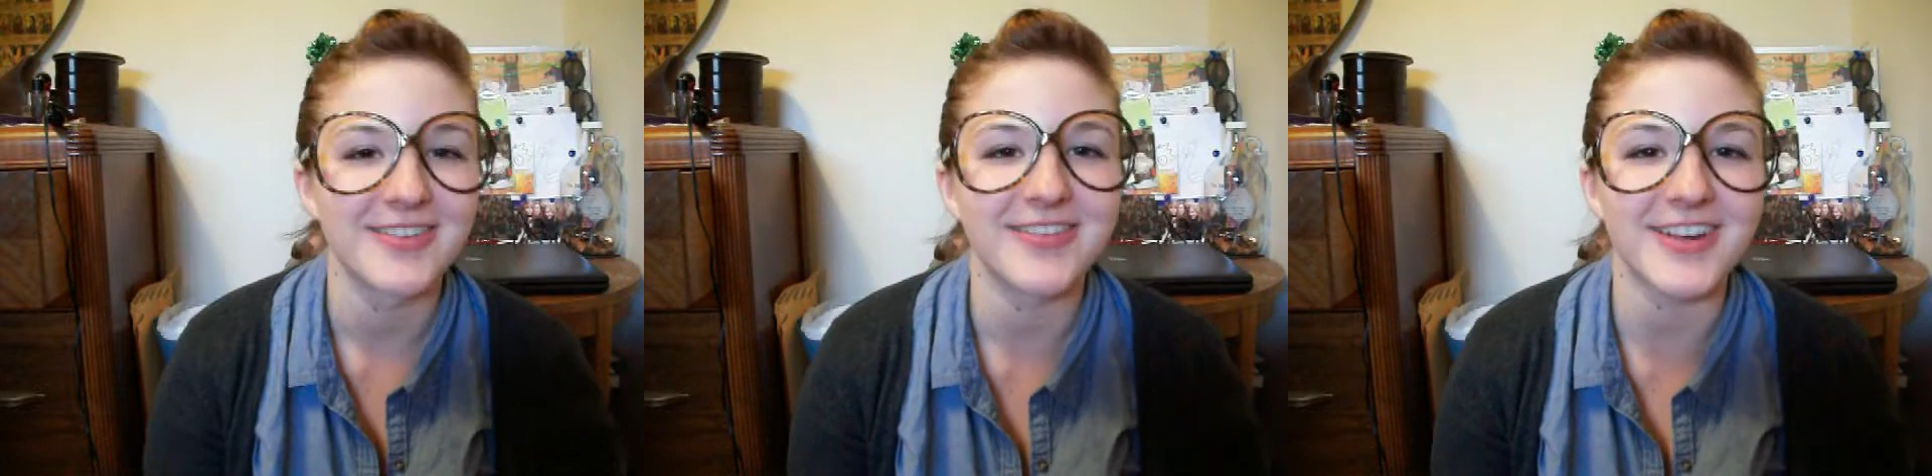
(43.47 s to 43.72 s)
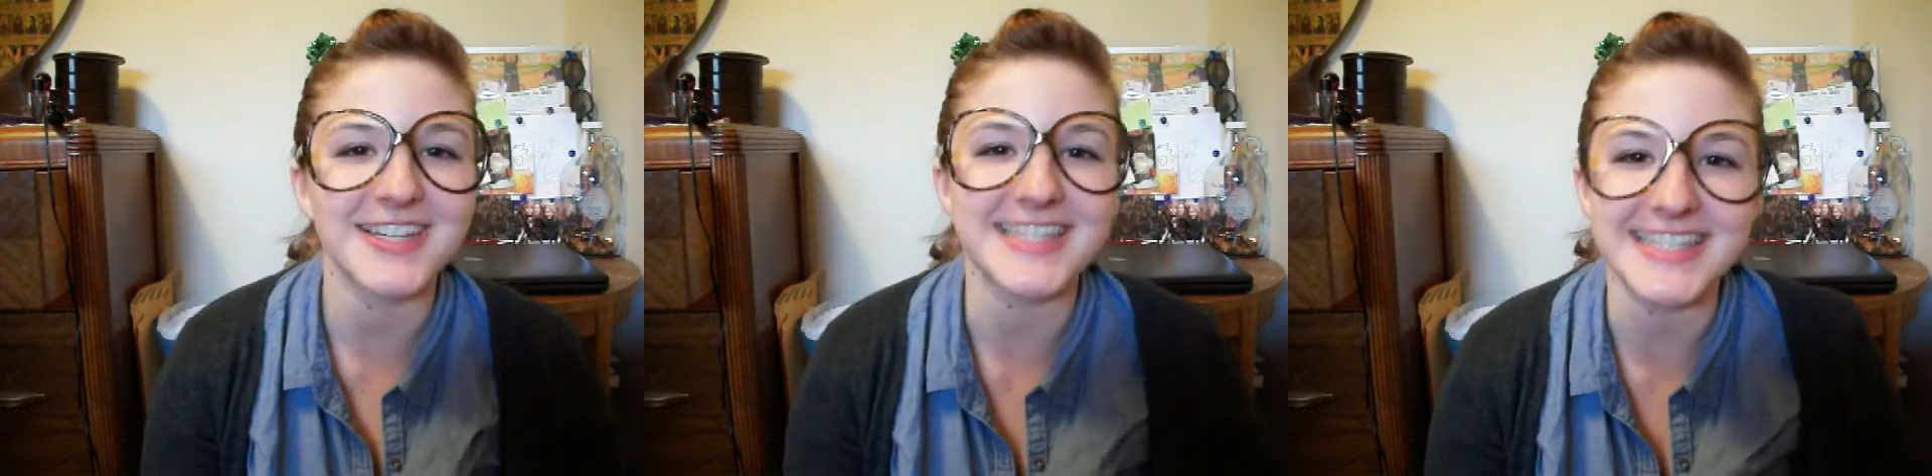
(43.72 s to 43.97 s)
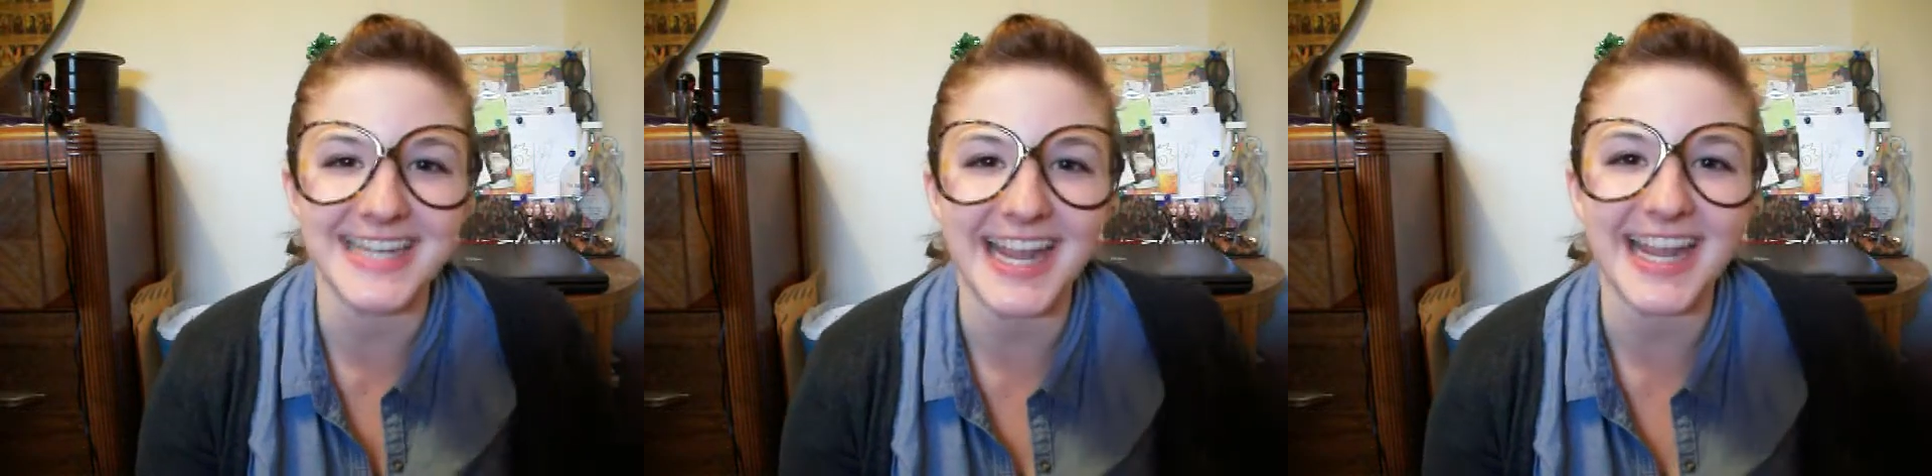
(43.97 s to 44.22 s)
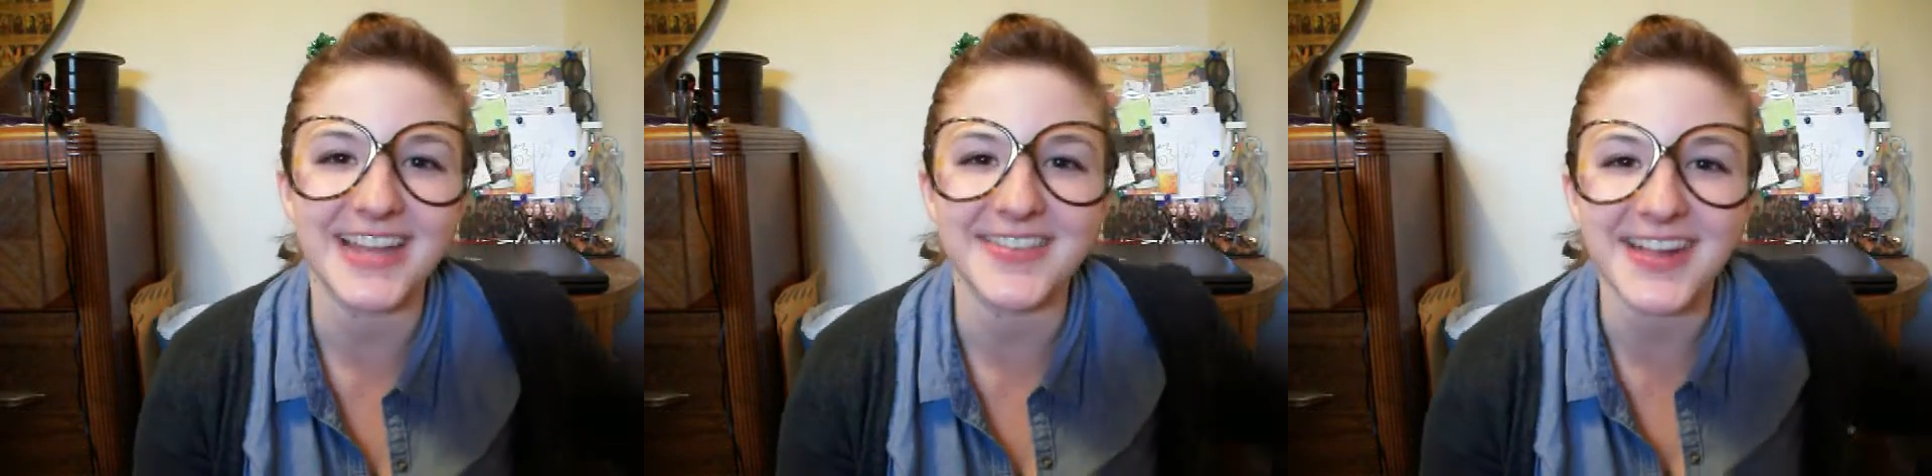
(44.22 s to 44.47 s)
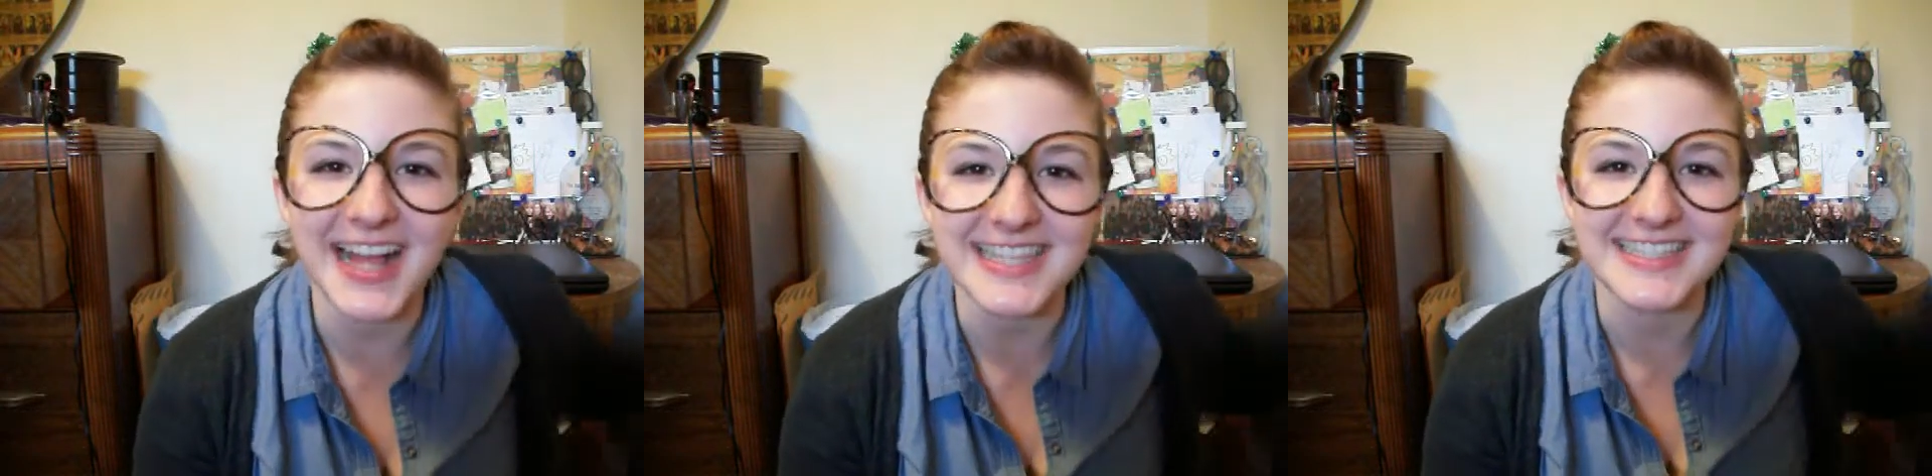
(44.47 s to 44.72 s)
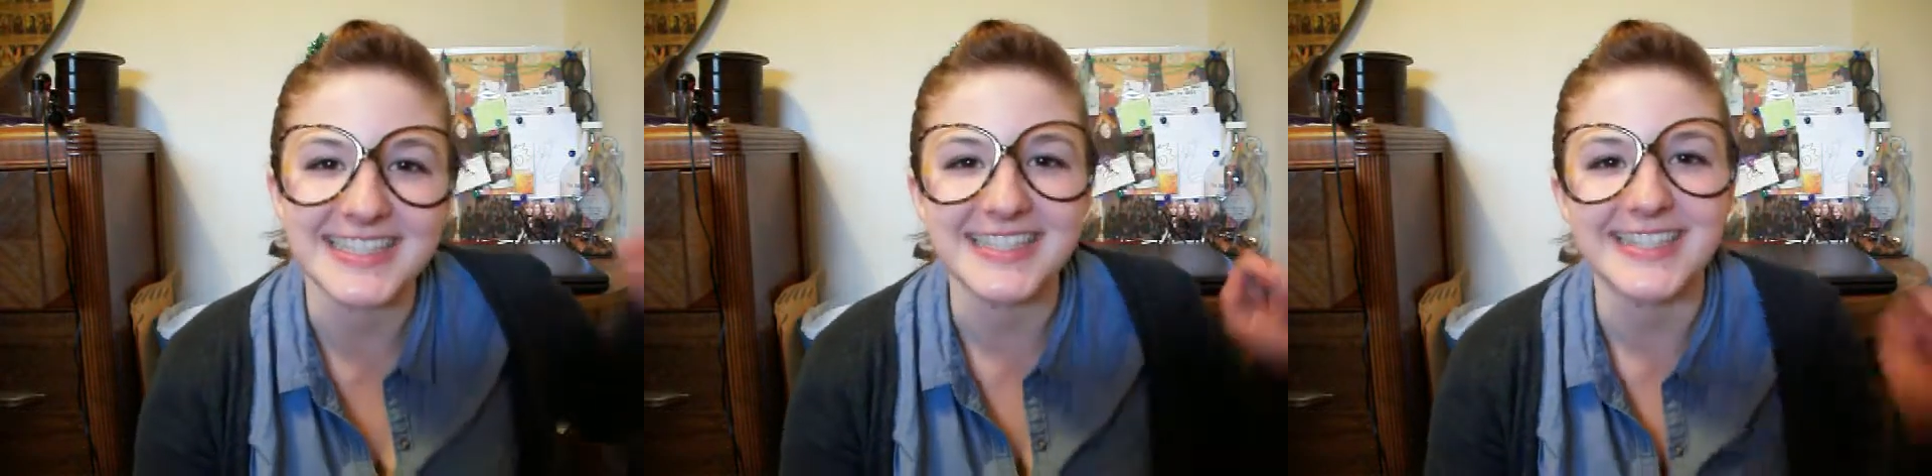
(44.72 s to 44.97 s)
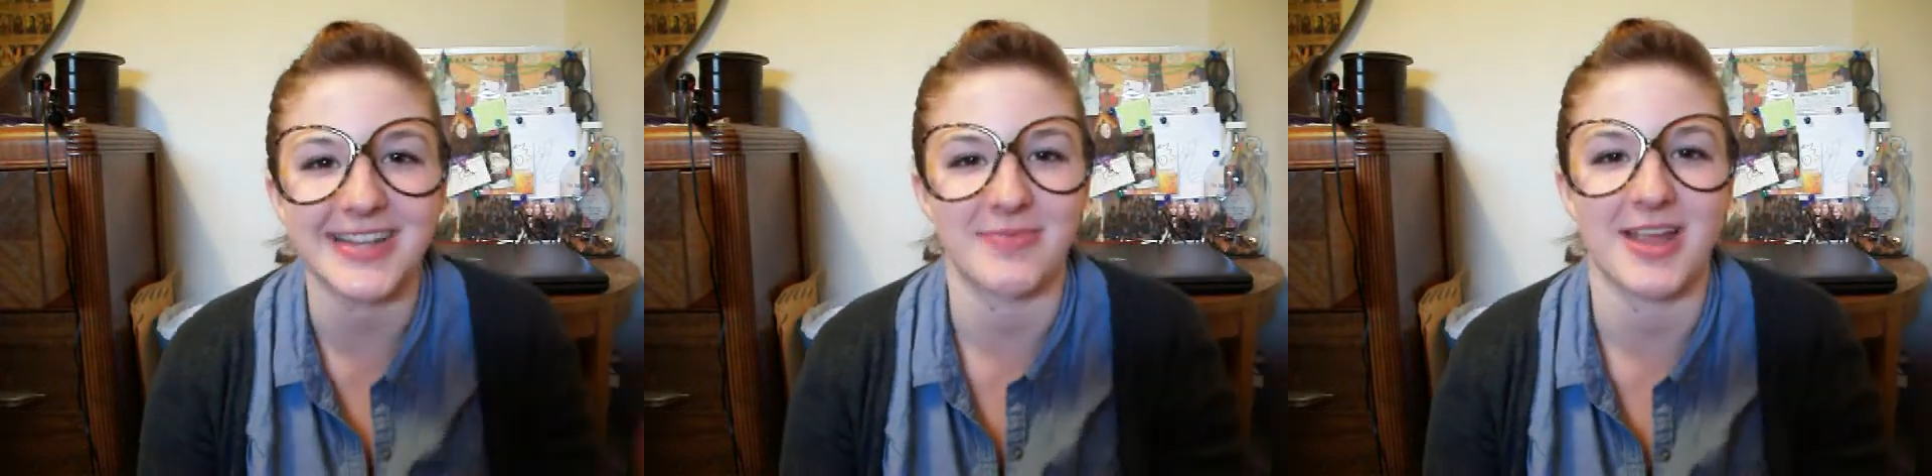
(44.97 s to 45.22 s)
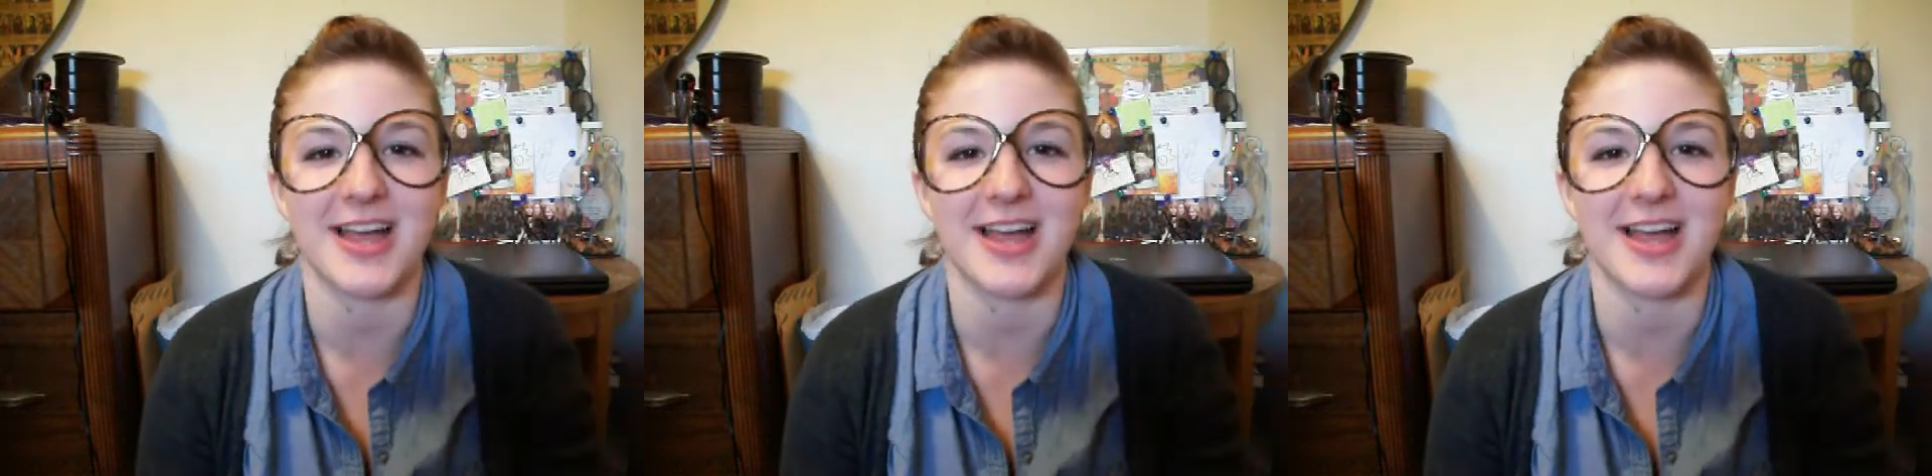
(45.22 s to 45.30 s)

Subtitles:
first day of classes in my